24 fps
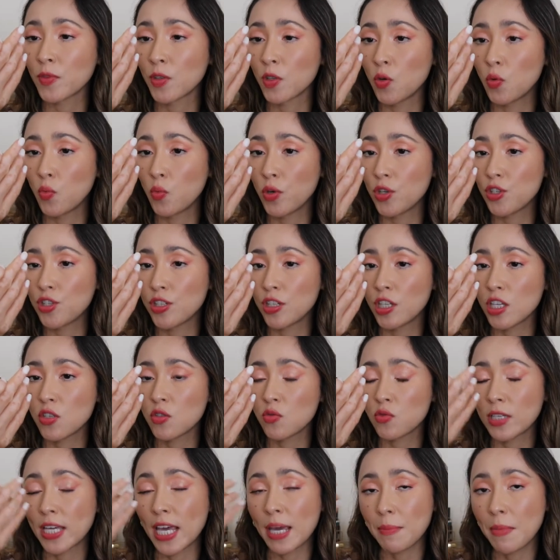which this
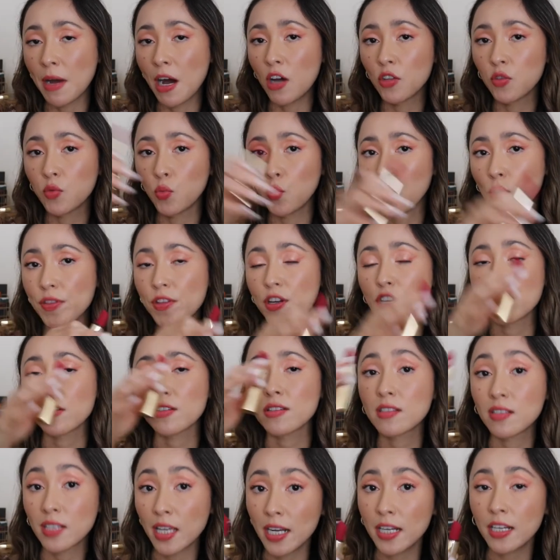came out with her
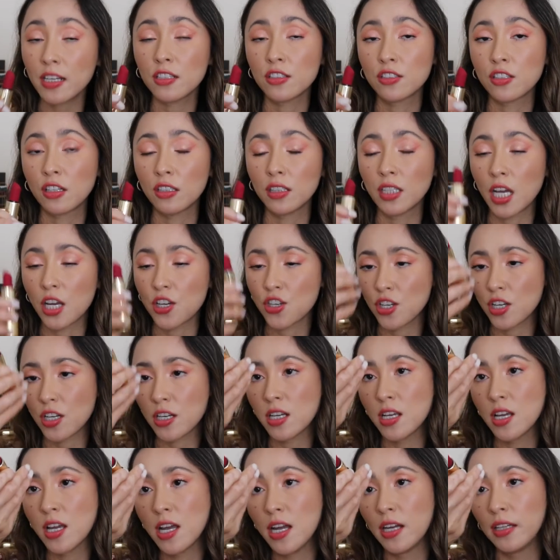second collection.
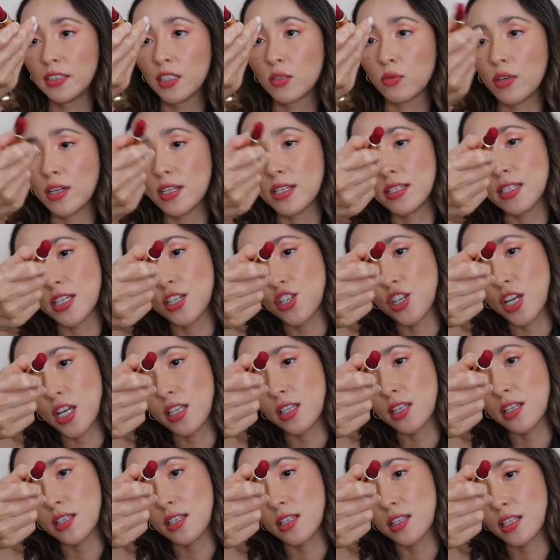This one is in the
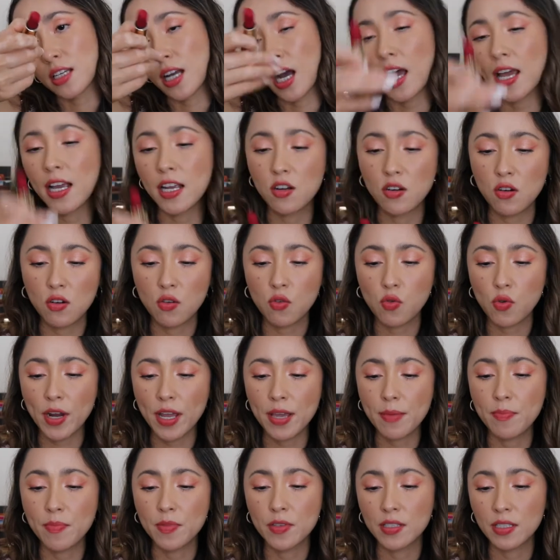shade
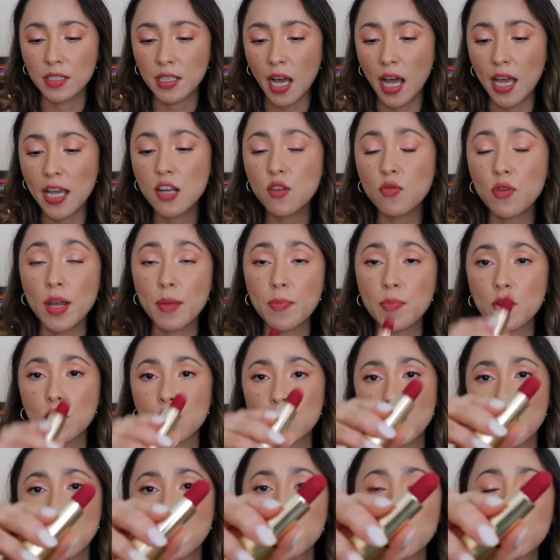Skyscraper Skyscraper
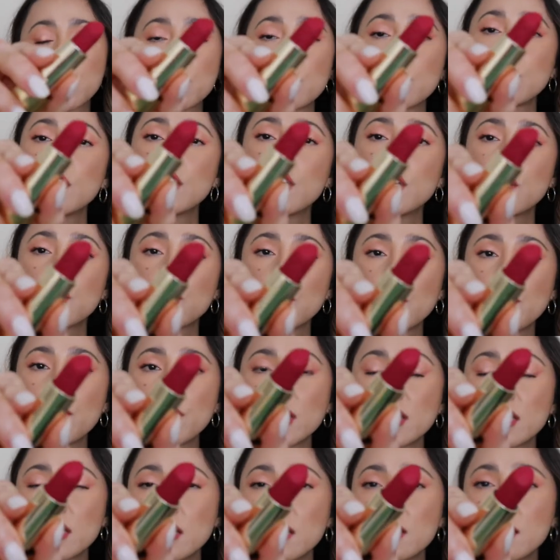Rose. So
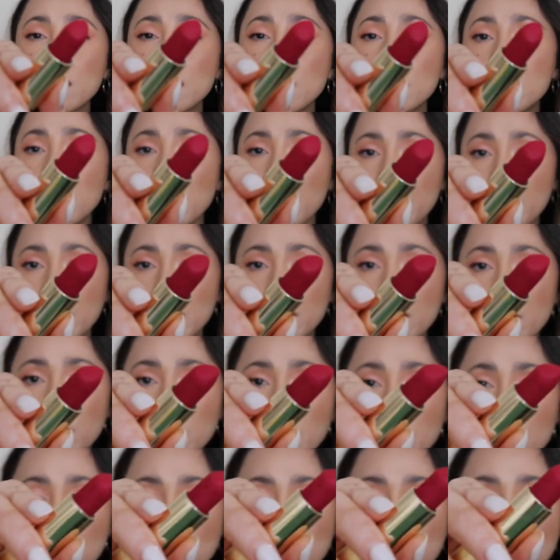this is different from
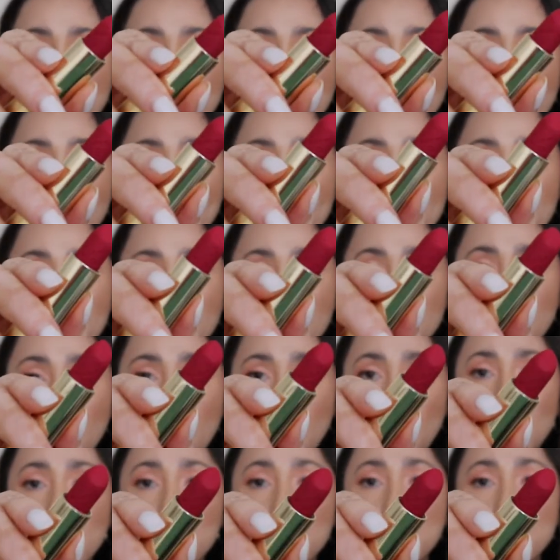the True Velvet, but
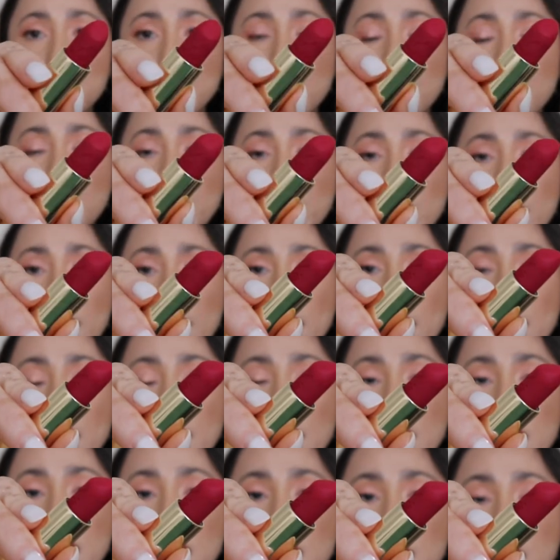also
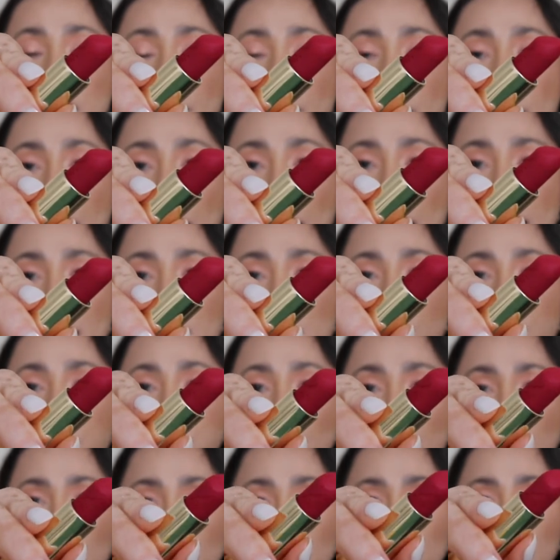a matte
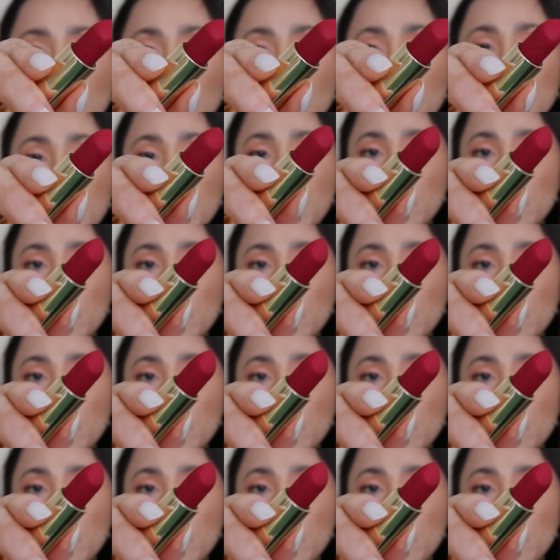formula.